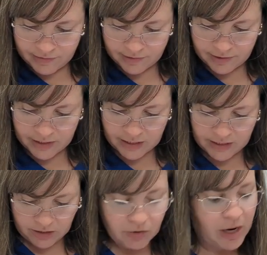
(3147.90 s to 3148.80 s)

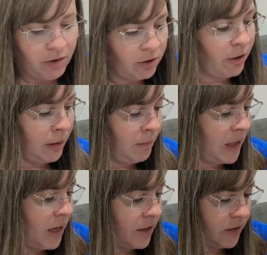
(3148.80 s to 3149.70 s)
32 count cream,
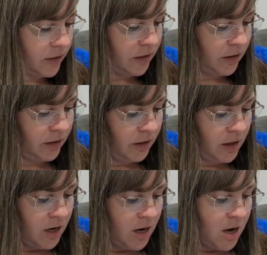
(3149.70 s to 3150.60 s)
yes.
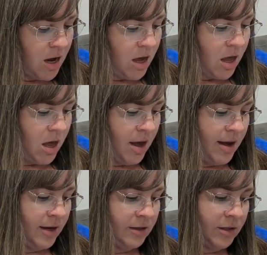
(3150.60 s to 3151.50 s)

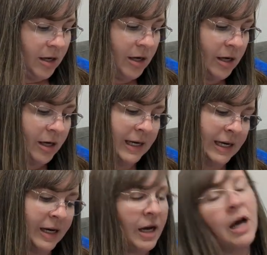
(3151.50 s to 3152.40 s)
And
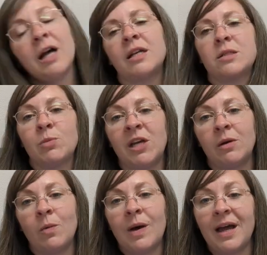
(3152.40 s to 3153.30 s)
I'll
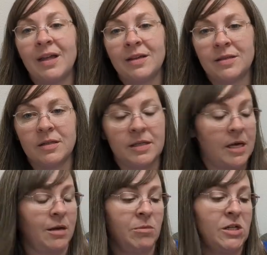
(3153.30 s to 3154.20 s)
explain why this has
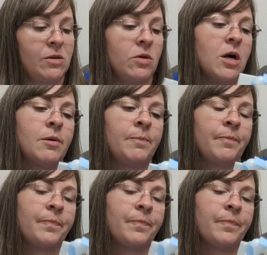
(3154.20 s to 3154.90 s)
taken me so long